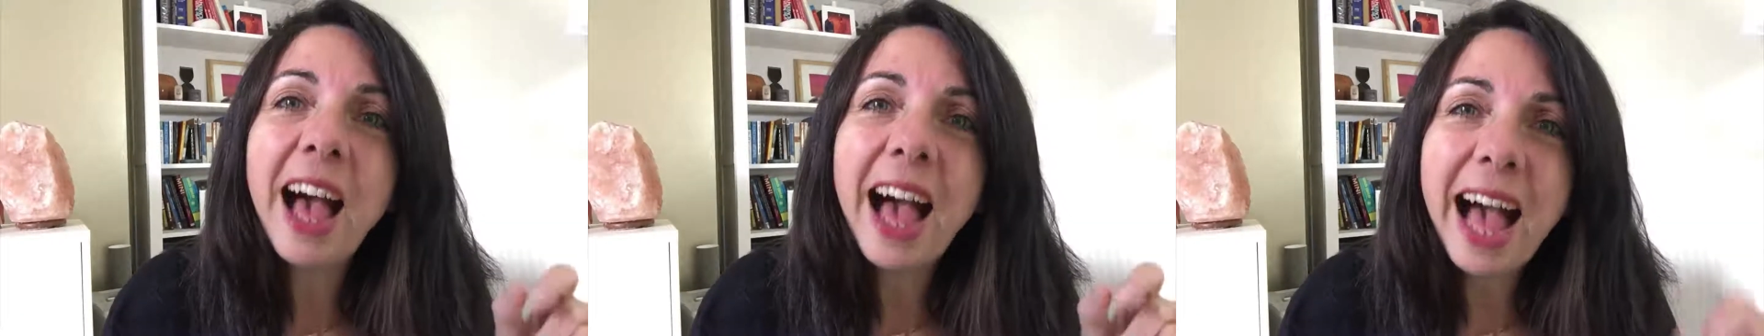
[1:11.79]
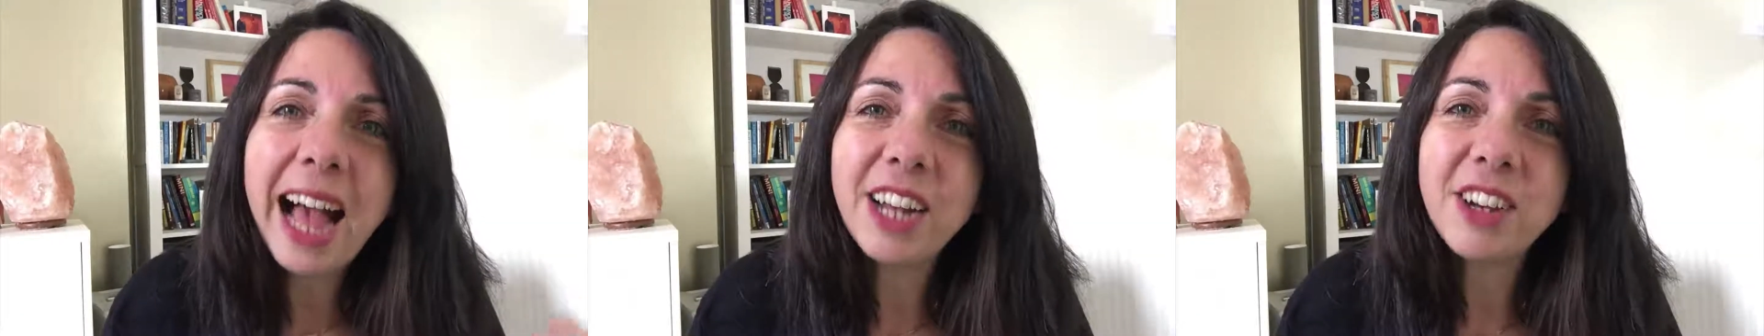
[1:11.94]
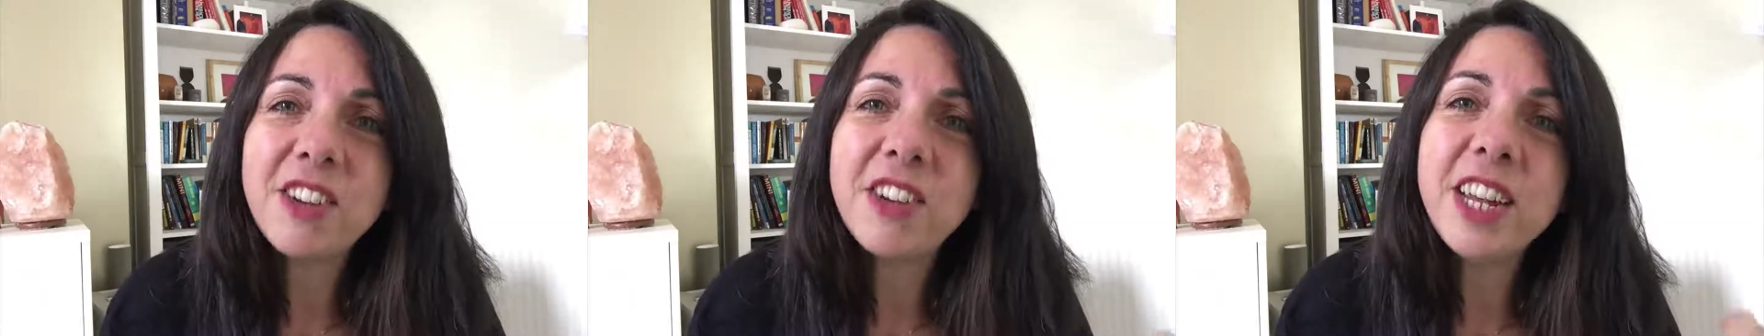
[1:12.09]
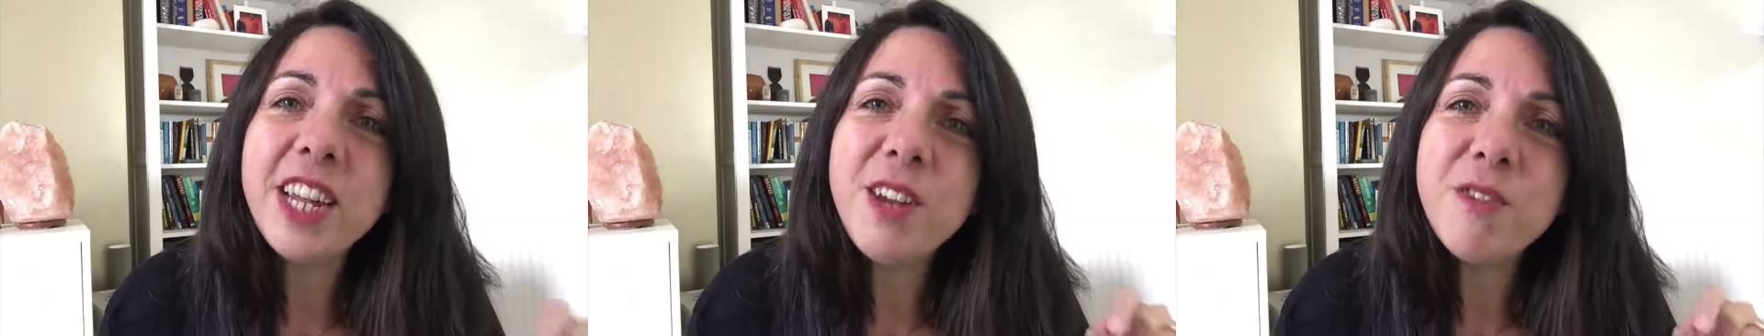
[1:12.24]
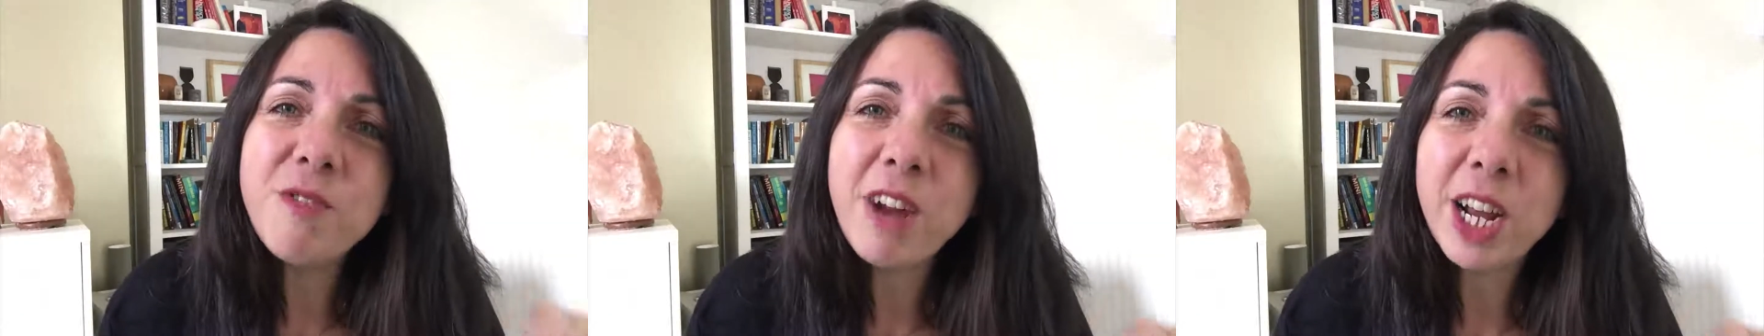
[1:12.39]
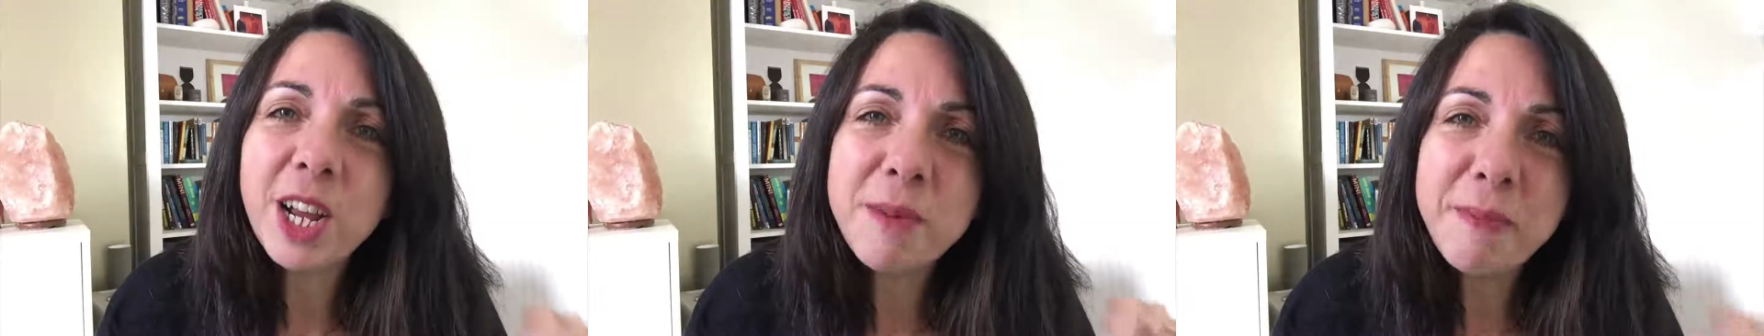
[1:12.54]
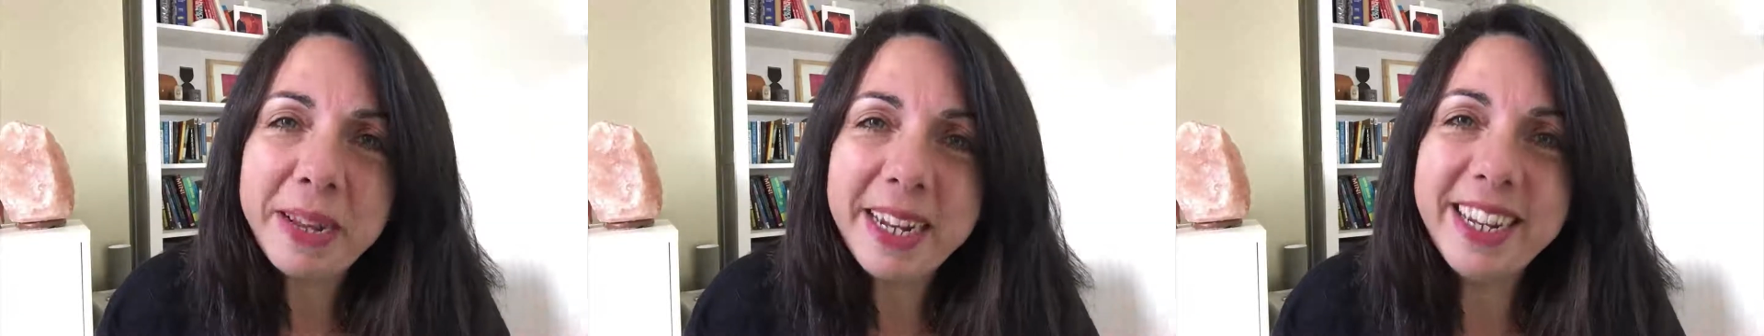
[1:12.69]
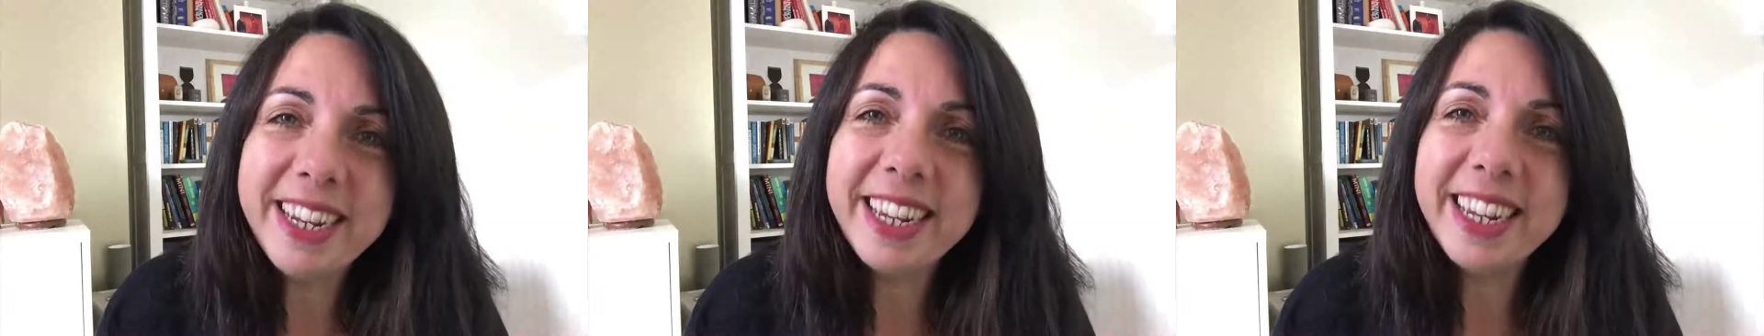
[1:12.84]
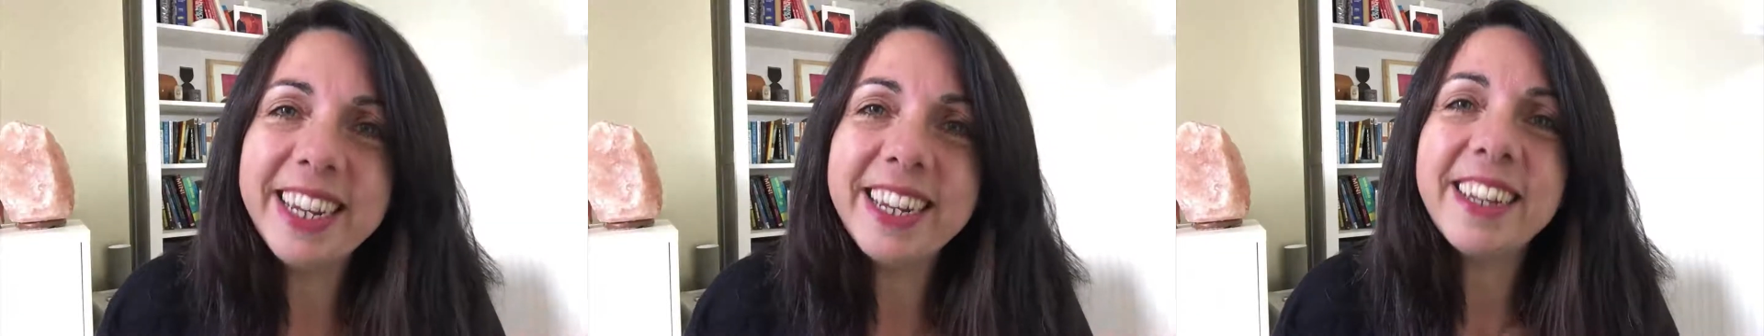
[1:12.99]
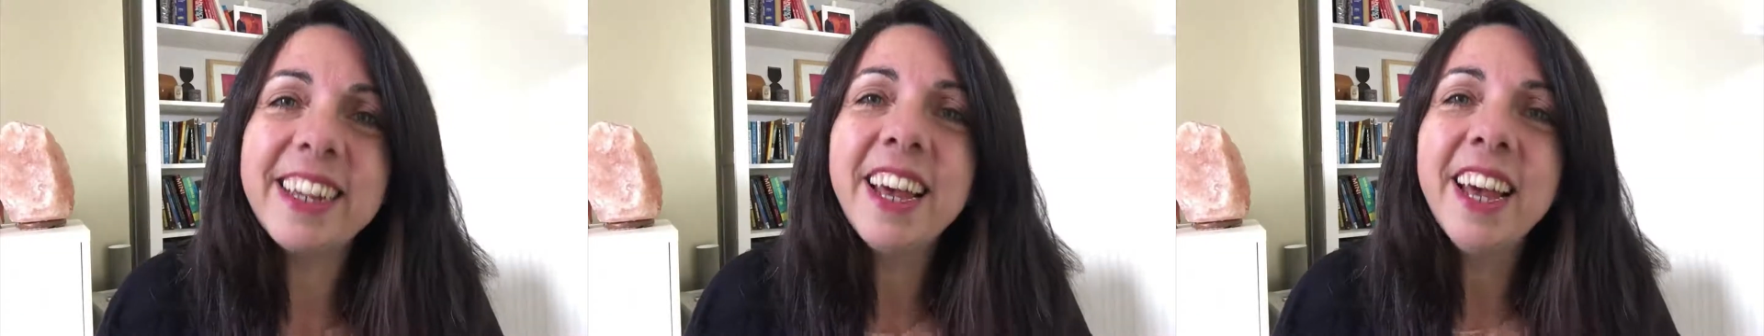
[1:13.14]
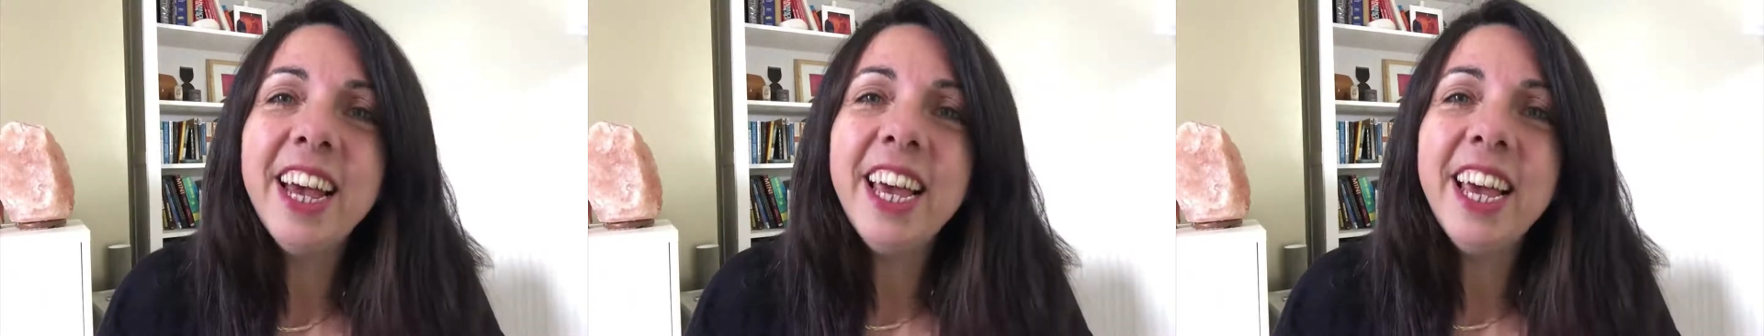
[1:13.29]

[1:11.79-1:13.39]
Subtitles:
actually recommended.